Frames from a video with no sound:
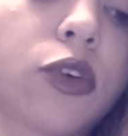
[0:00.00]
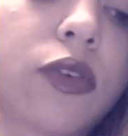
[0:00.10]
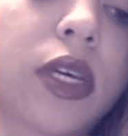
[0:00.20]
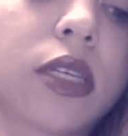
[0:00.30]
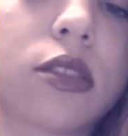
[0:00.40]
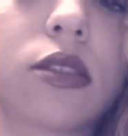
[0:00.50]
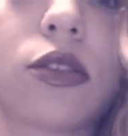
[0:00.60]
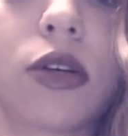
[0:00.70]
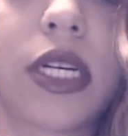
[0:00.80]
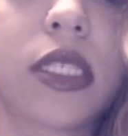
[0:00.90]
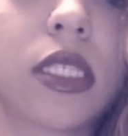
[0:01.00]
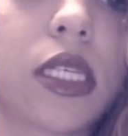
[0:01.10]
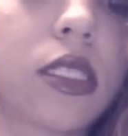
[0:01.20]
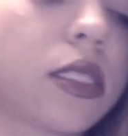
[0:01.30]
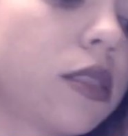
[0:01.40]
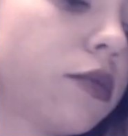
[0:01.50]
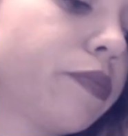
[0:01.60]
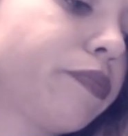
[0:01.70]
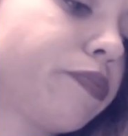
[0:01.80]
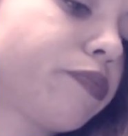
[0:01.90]
moving into Taurus
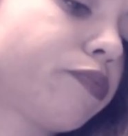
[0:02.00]
season,